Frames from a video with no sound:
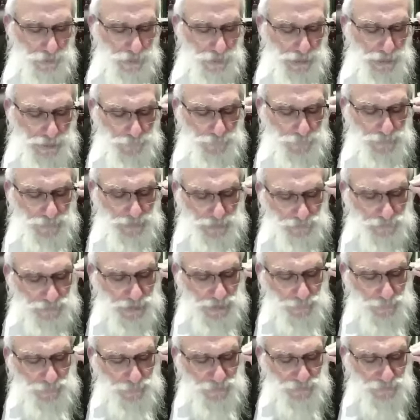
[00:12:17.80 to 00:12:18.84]
Anyway, now the
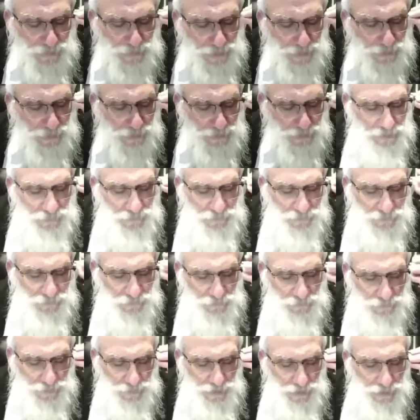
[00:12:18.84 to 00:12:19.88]
Rebbe is saying like this.
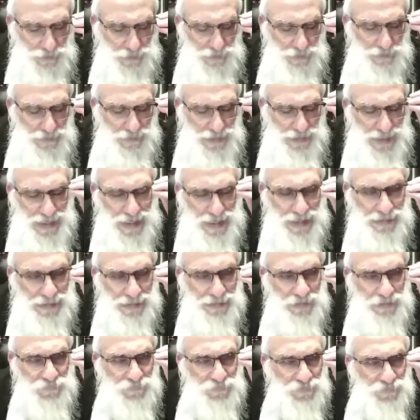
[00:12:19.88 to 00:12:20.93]

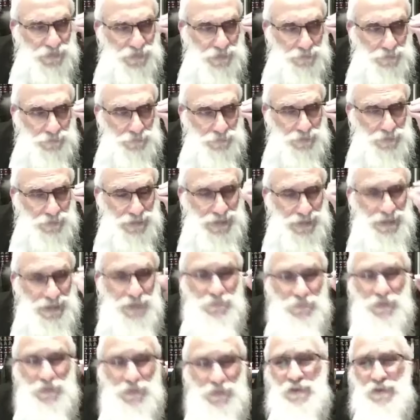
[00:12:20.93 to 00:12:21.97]
Any sin,
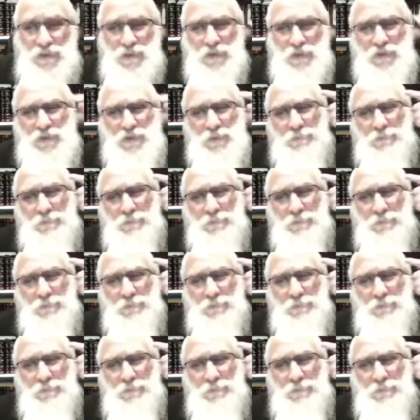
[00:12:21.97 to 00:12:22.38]
even to